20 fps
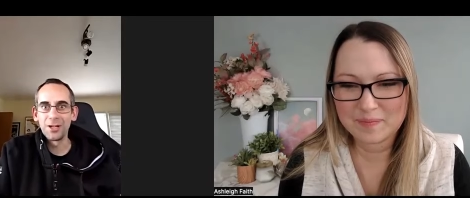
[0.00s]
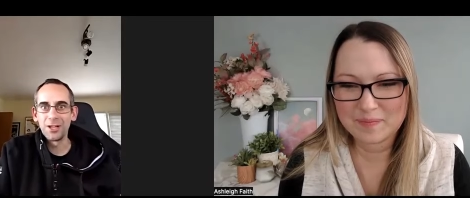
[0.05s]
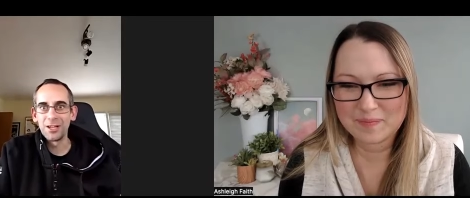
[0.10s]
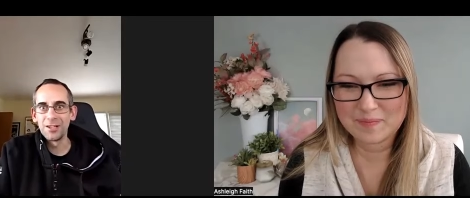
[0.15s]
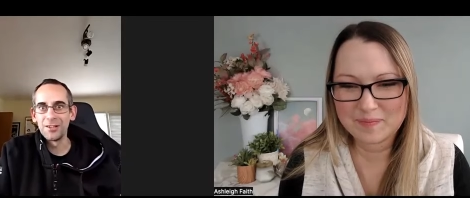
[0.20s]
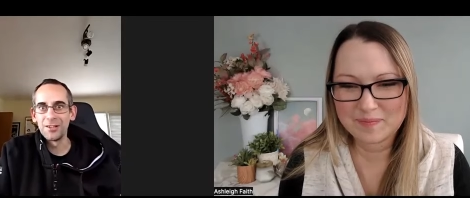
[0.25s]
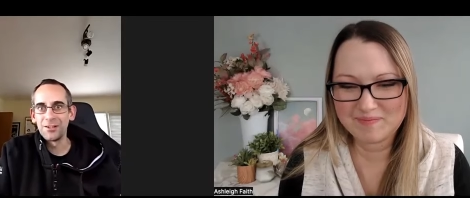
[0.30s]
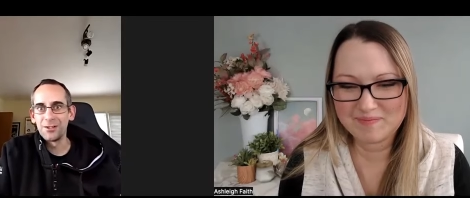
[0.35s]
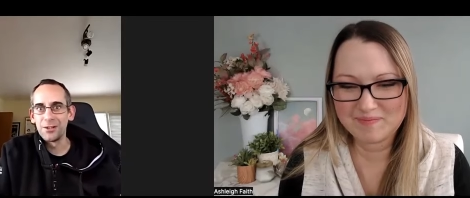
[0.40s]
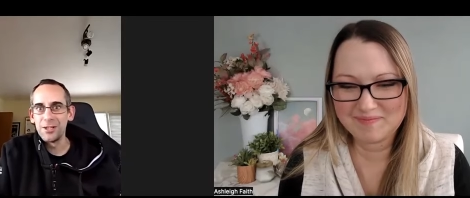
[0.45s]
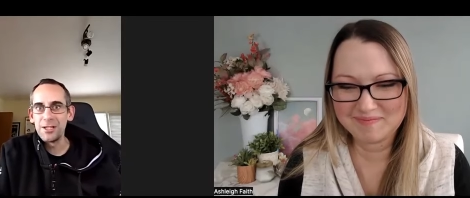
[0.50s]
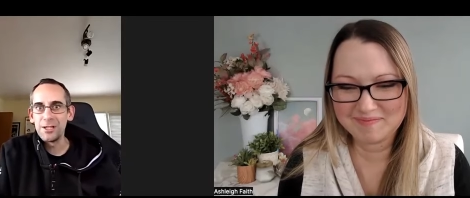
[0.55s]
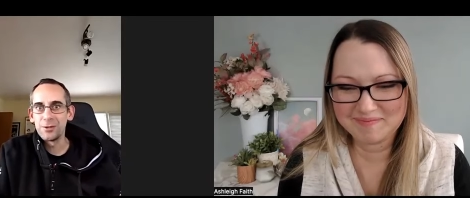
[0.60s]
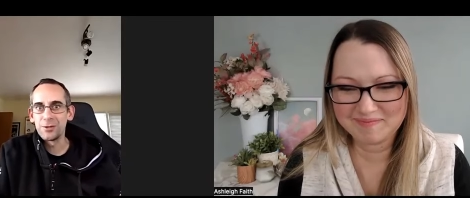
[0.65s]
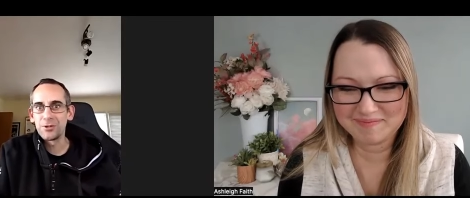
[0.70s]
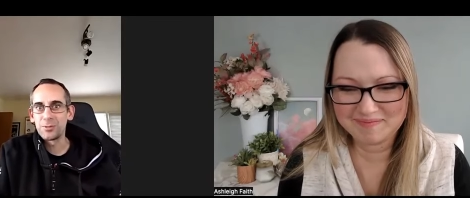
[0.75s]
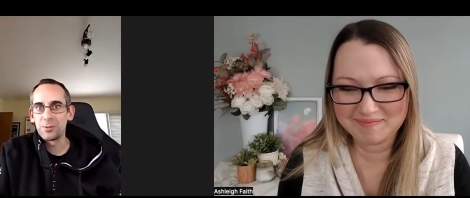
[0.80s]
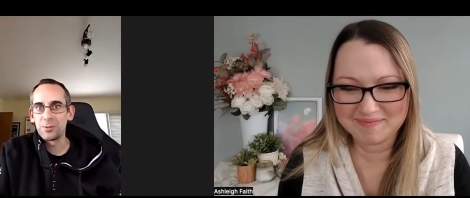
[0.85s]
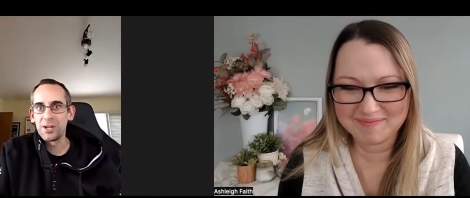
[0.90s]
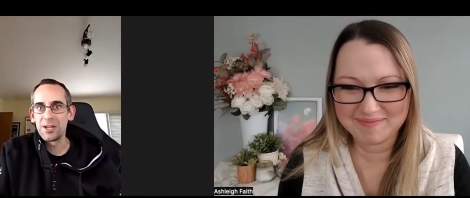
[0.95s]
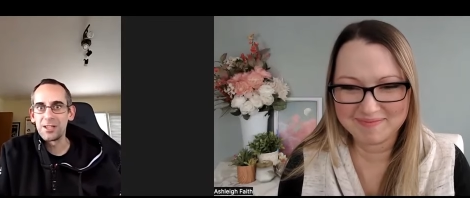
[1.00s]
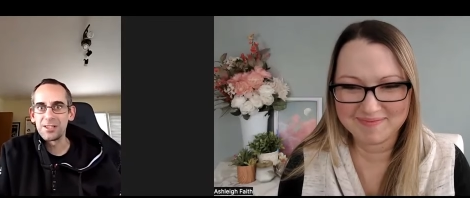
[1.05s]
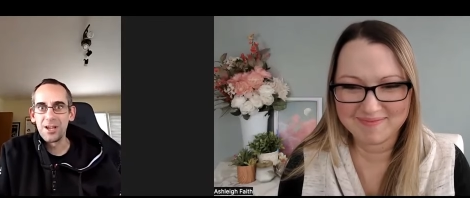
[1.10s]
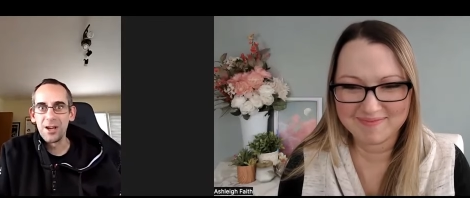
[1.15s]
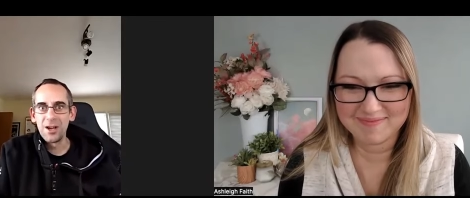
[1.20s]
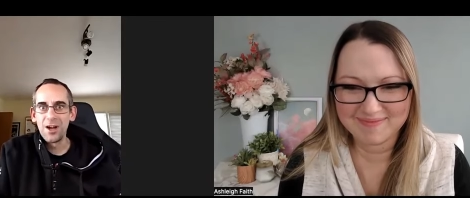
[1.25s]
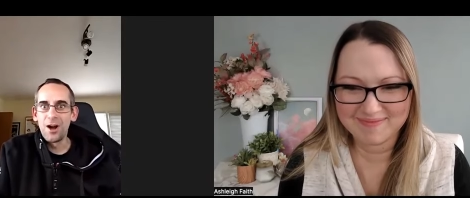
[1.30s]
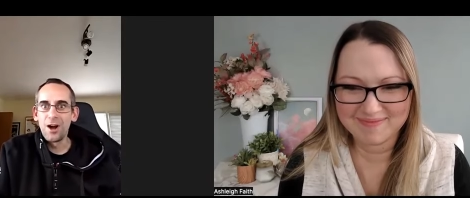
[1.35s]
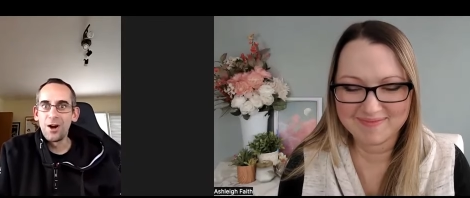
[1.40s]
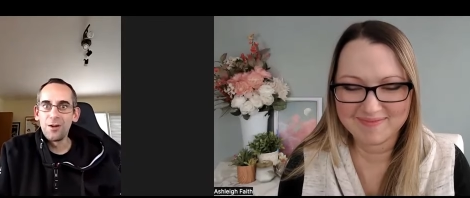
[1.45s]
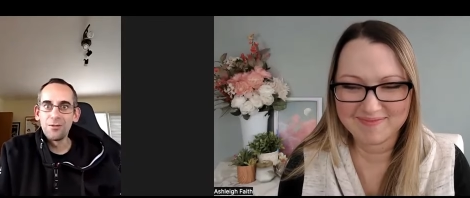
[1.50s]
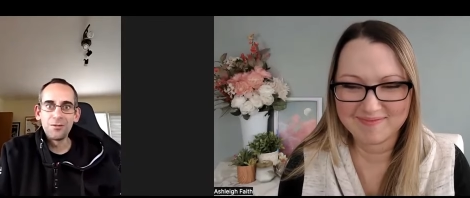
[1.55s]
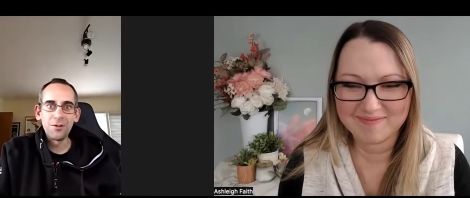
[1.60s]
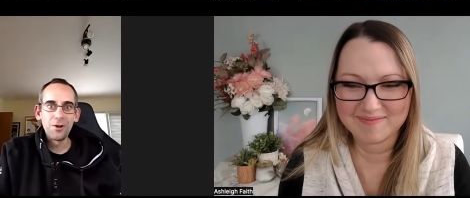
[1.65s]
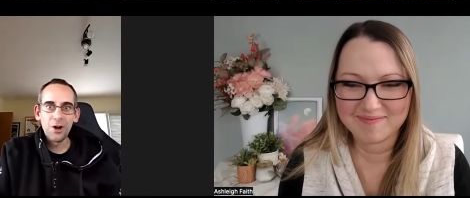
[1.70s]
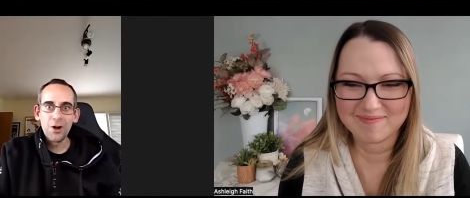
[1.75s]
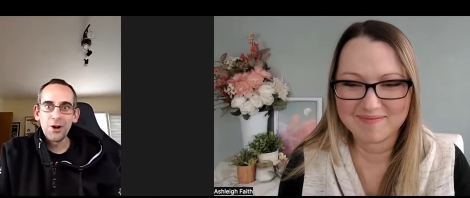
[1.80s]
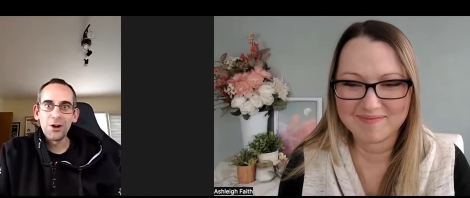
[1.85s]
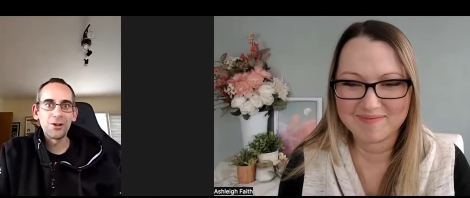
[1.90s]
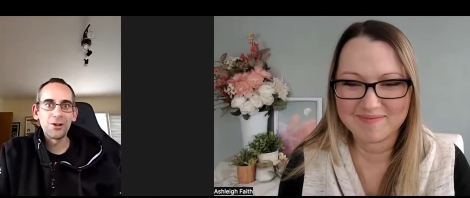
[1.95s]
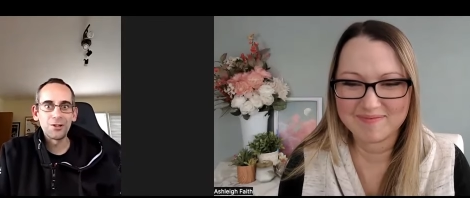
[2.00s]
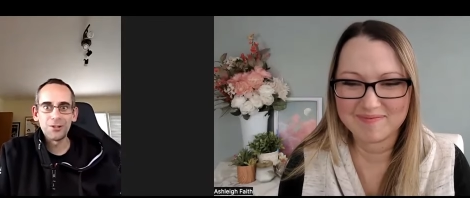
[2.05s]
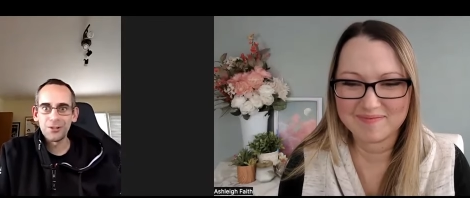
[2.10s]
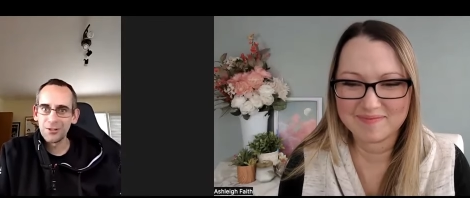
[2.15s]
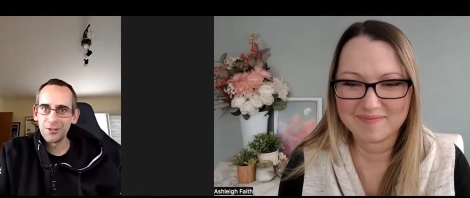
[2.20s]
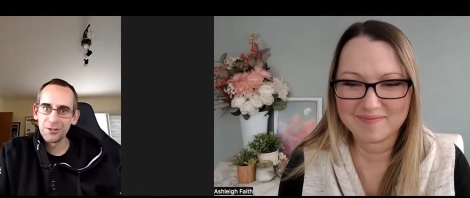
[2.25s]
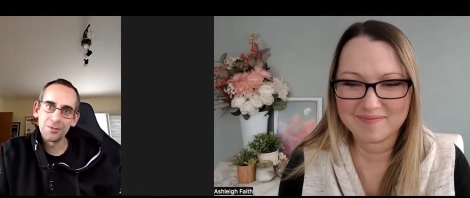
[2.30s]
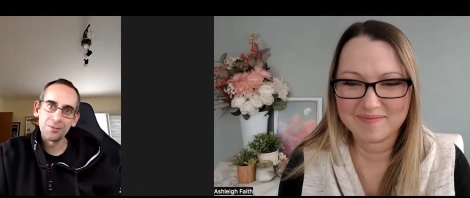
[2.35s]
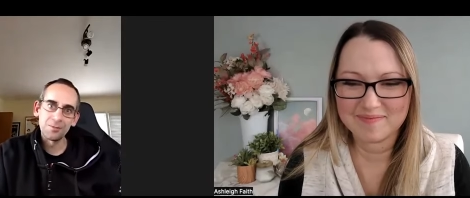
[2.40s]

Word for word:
Speaker 1: in the legal space of lawyers